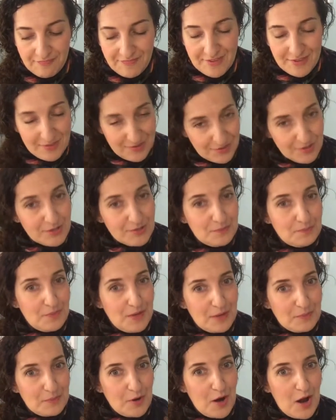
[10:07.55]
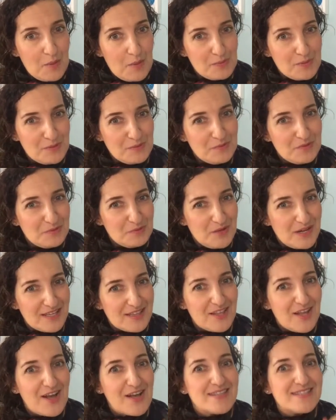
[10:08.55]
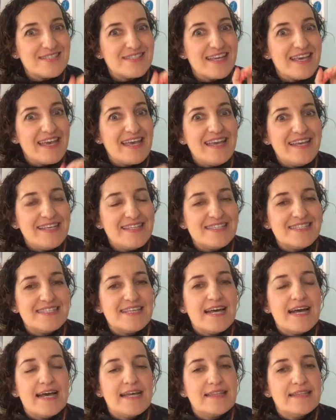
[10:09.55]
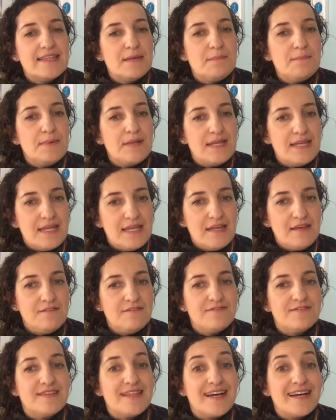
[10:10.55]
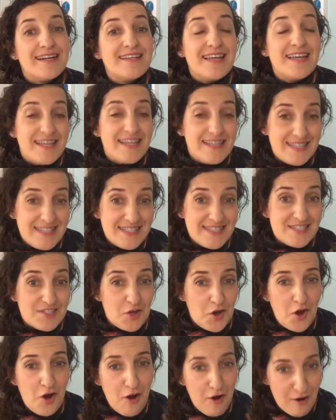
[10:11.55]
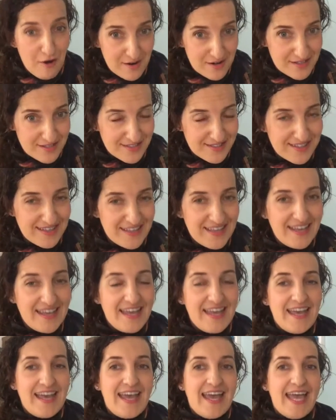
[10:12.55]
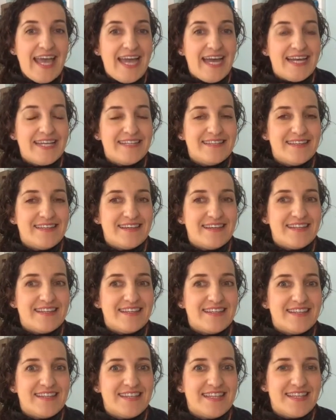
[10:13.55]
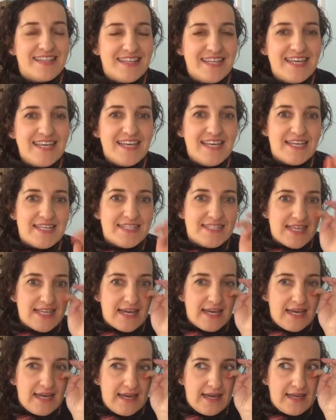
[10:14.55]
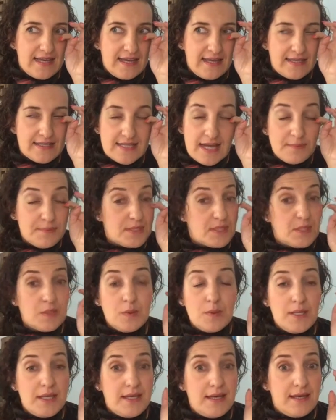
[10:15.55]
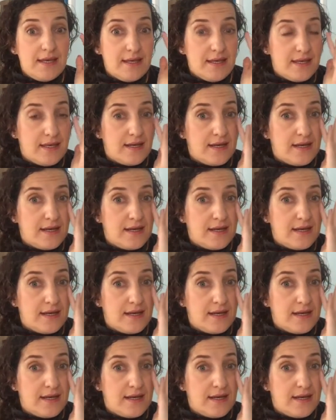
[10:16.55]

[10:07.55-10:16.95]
third big problem with weight loss is the belief that it is hard. And the thing is, and it's absolutely